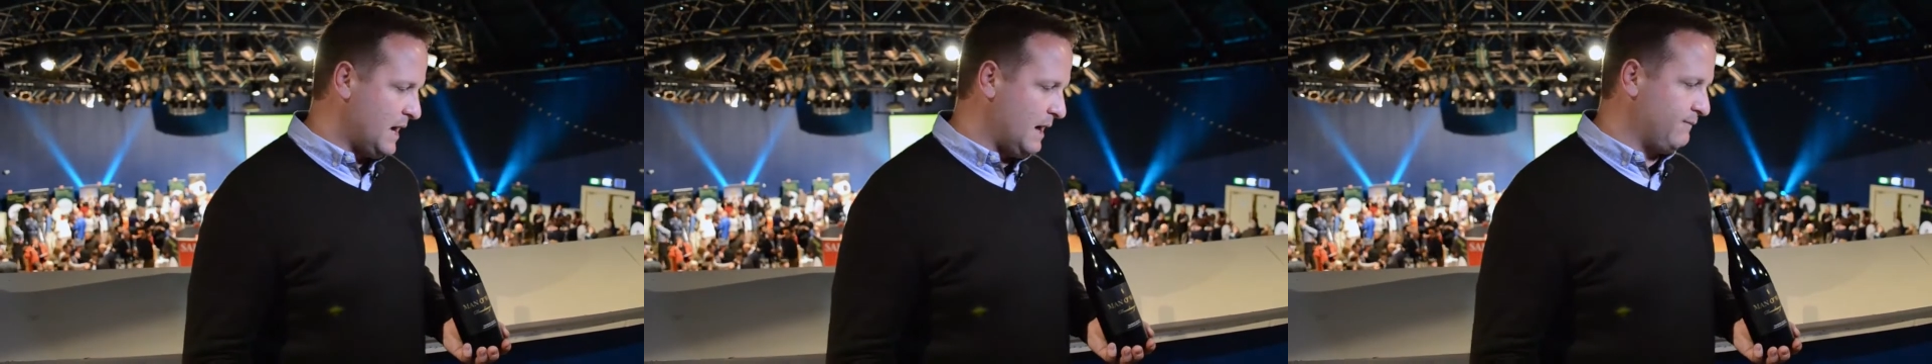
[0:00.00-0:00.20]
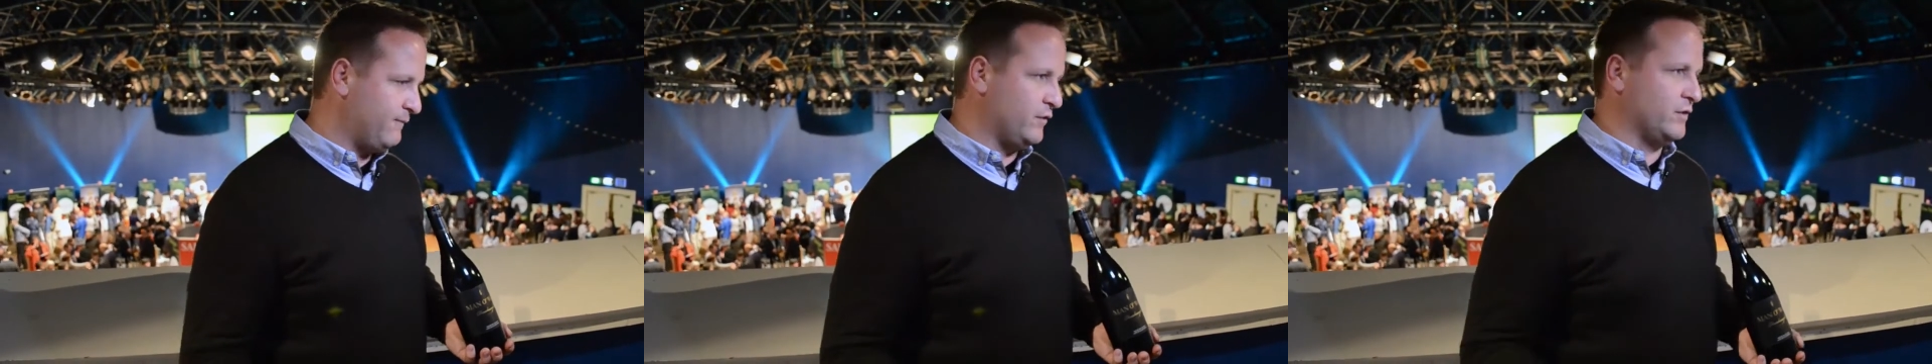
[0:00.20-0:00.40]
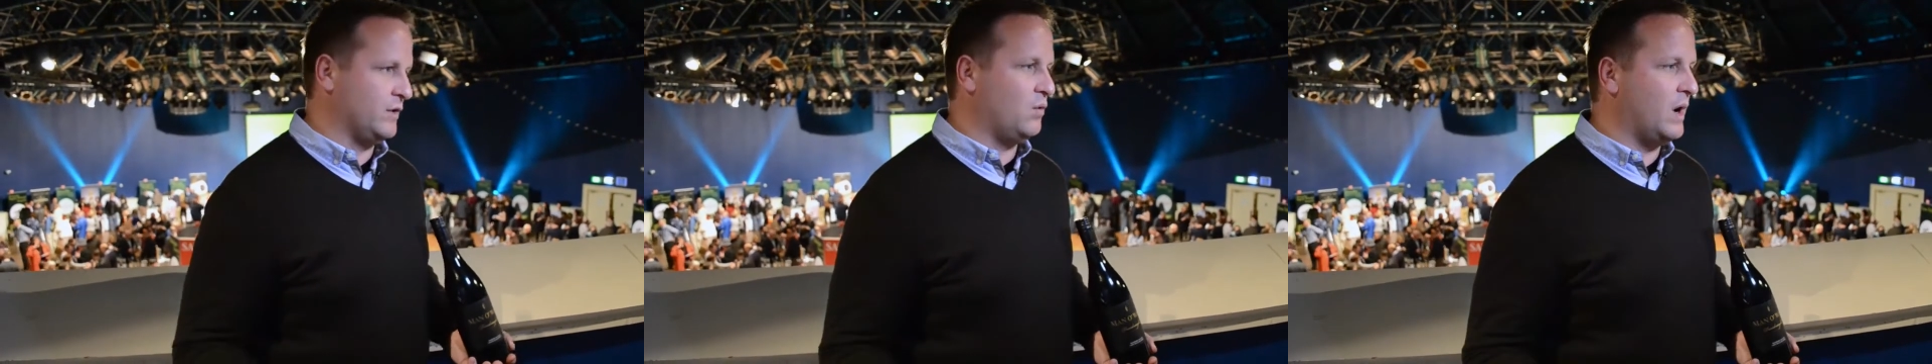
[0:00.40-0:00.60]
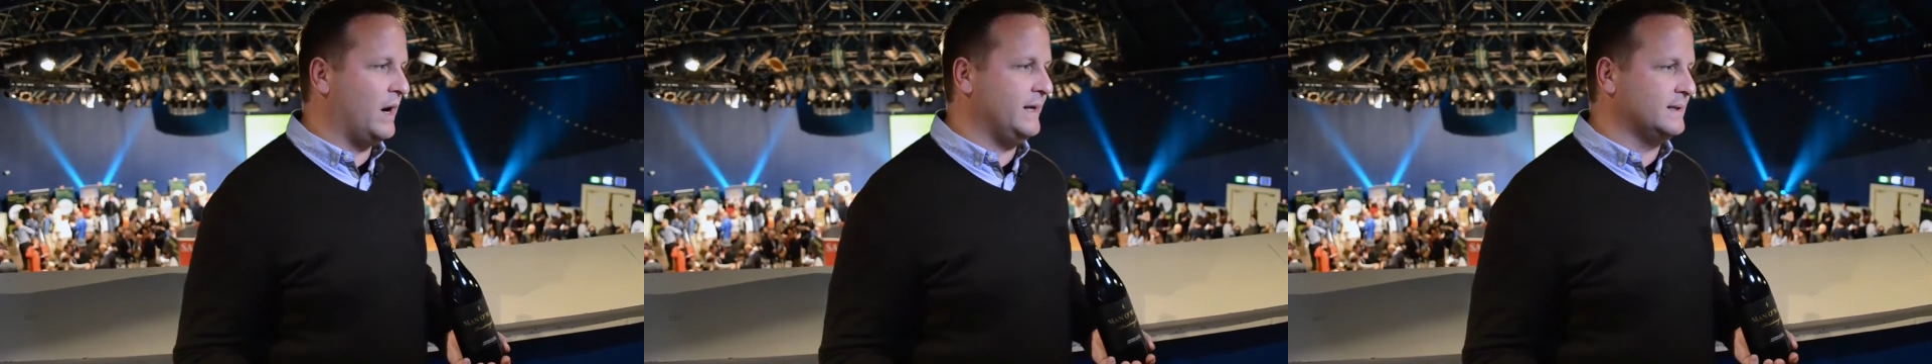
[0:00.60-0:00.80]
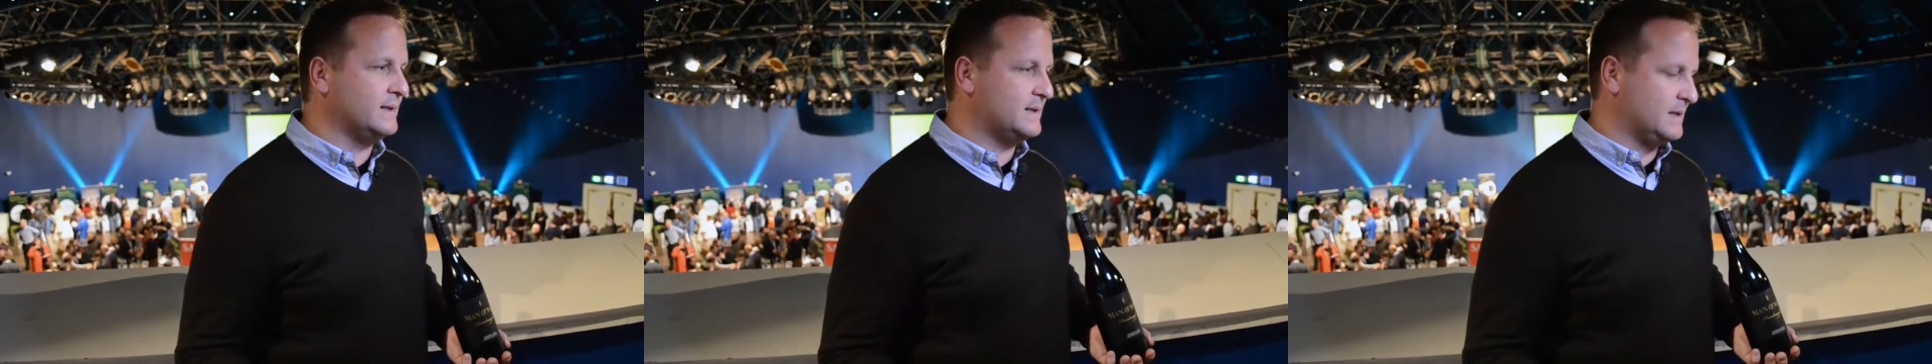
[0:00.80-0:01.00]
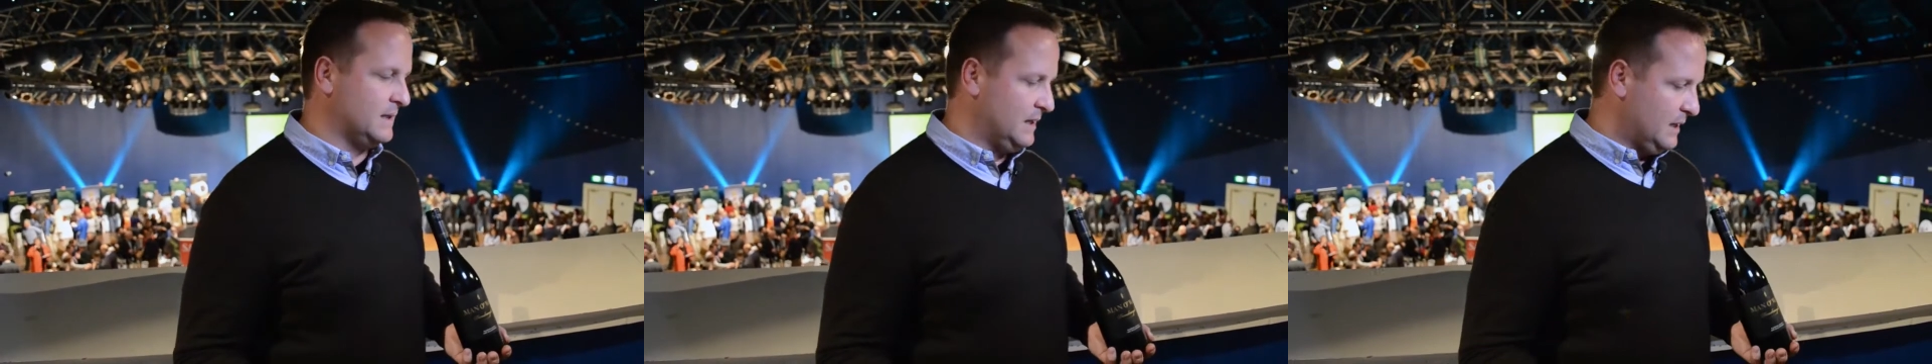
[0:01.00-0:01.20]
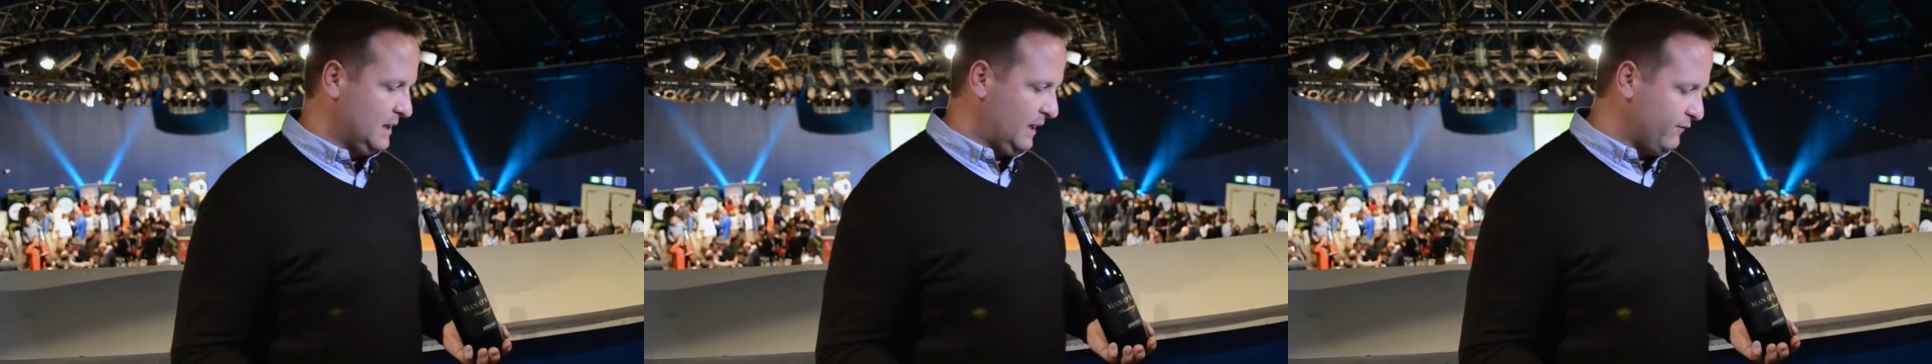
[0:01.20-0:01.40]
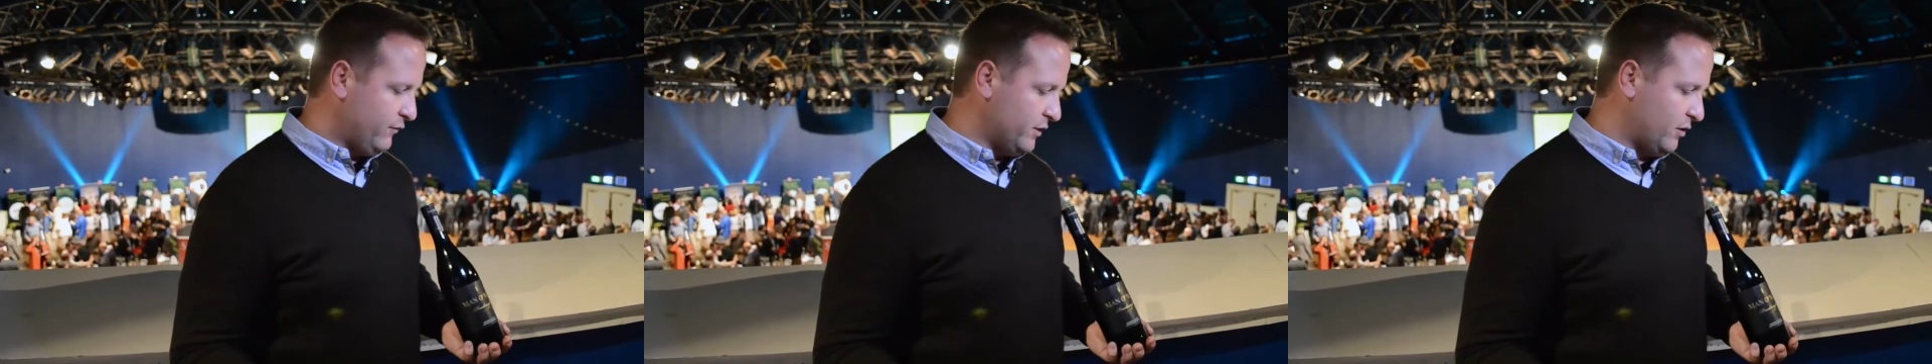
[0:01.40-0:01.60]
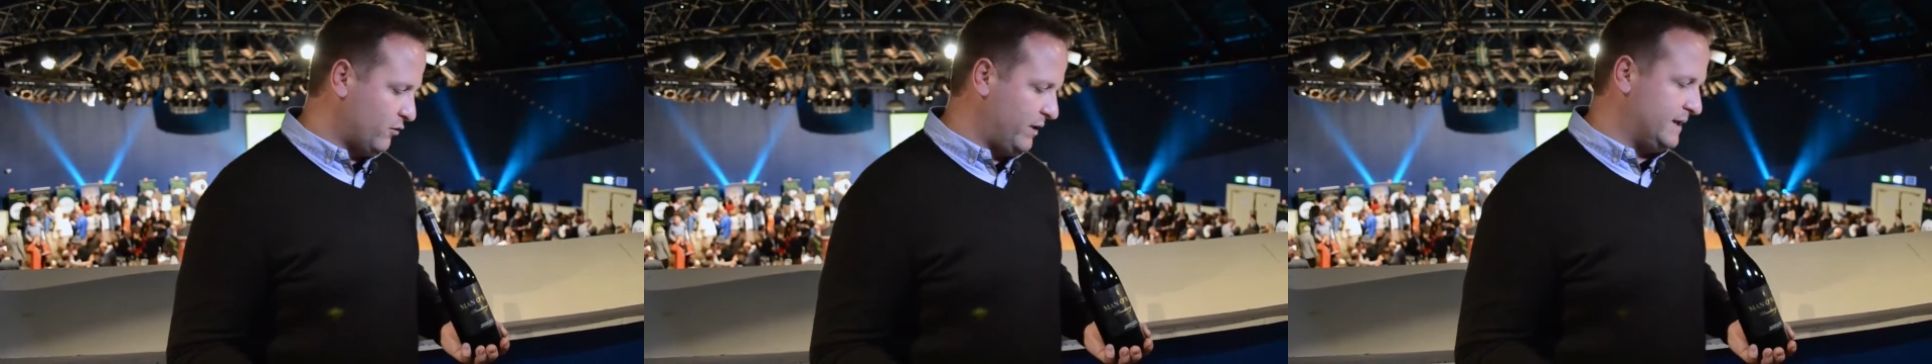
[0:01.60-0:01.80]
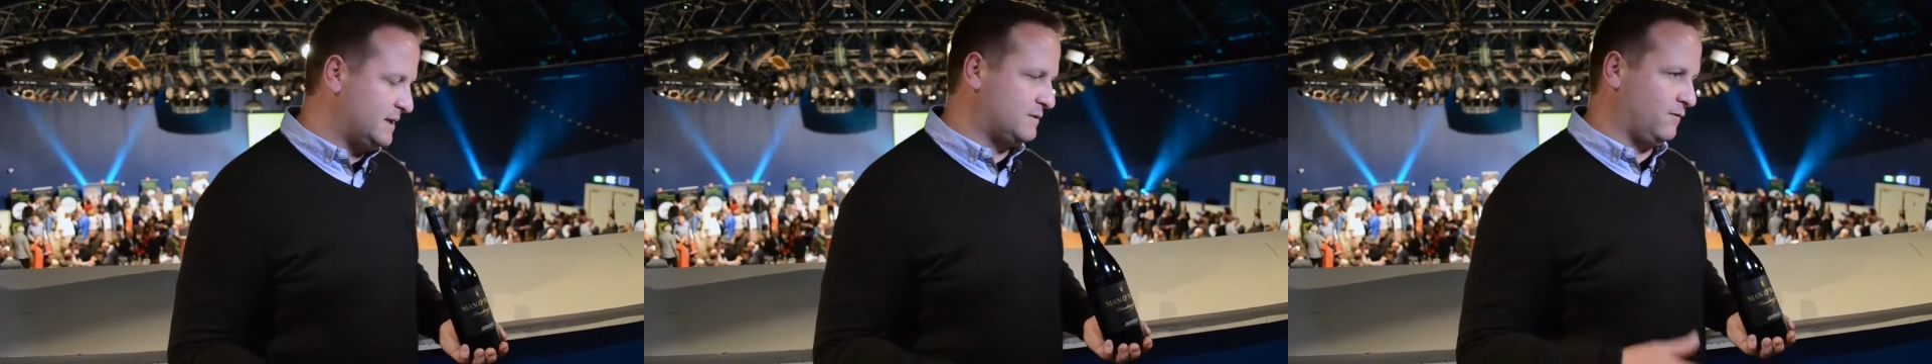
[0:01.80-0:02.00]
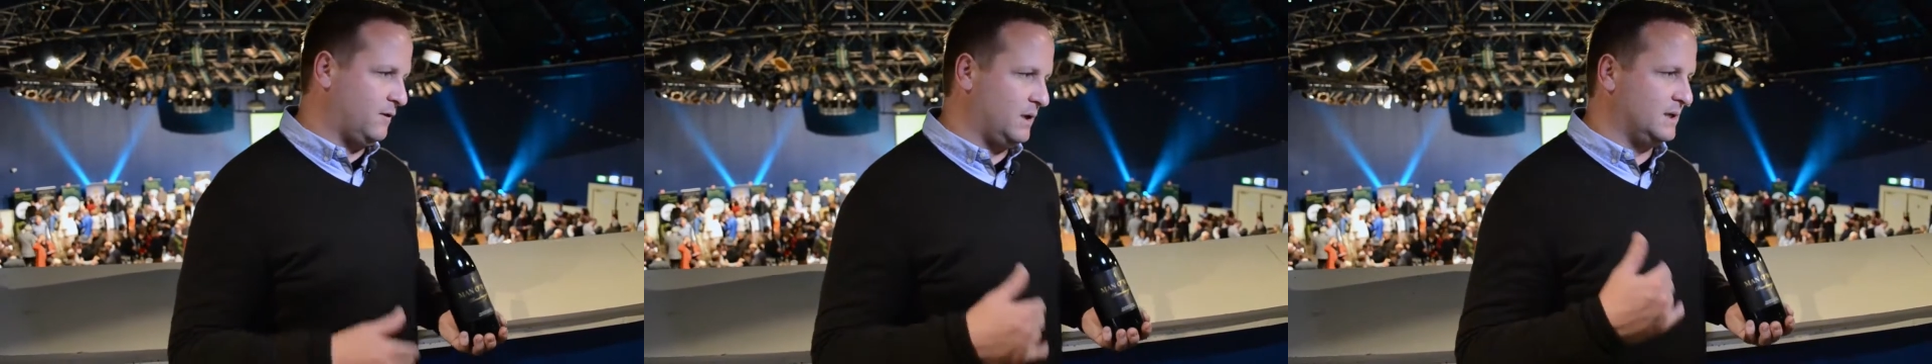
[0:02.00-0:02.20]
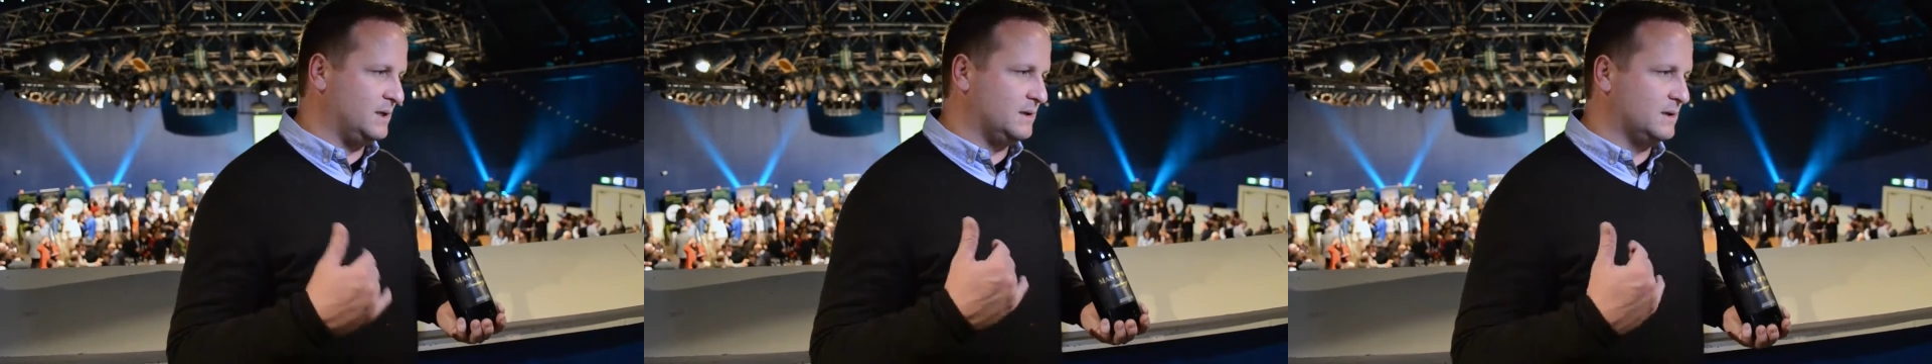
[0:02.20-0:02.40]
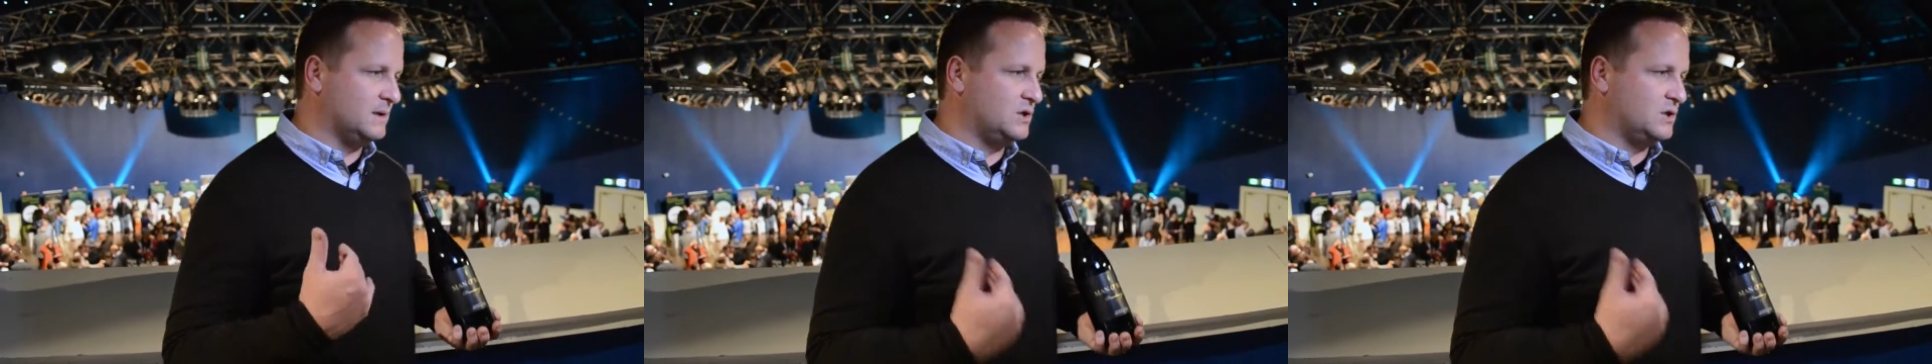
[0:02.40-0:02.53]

um, for the whites and for the reds, very